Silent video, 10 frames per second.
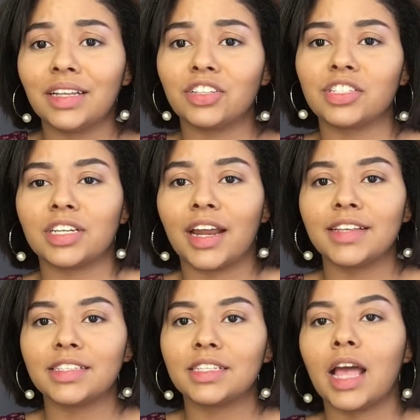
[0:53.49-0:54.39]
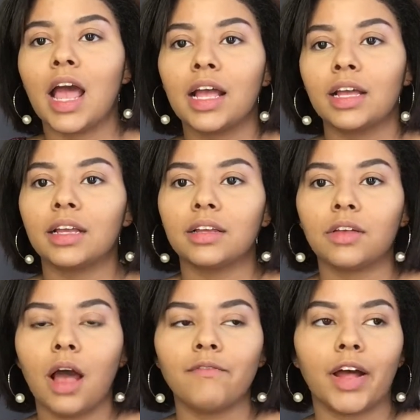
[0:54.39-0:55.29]
just a nice
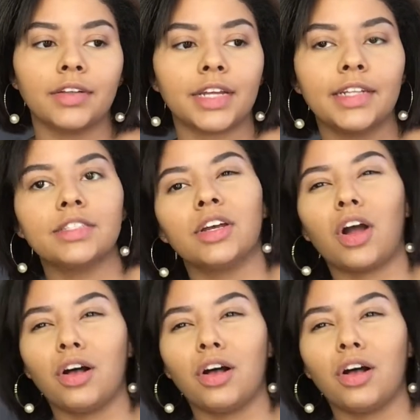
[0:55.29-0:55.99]
Valentine's look.